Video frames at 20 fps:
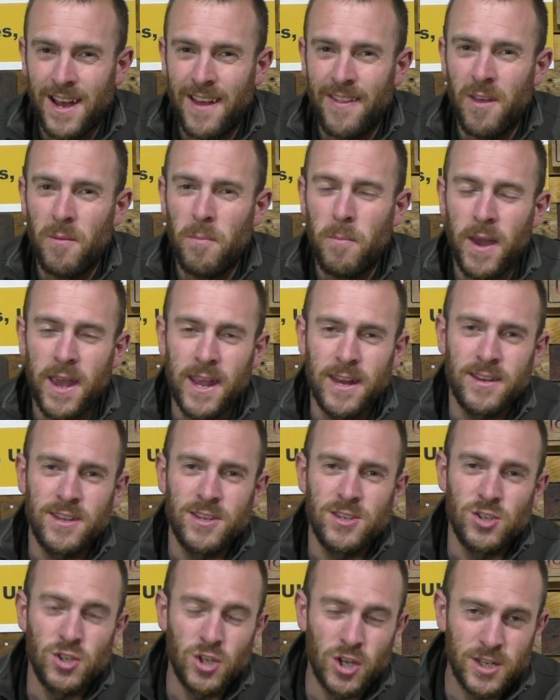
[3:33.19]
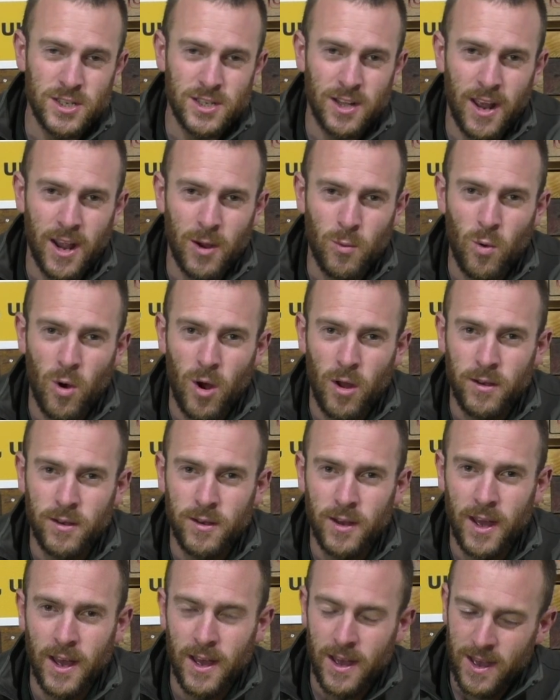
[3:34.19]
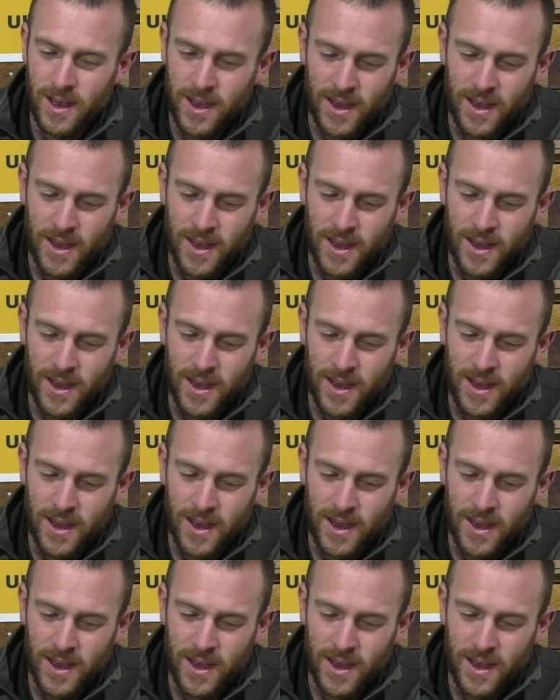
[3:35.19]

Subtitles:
and the paint is just like water.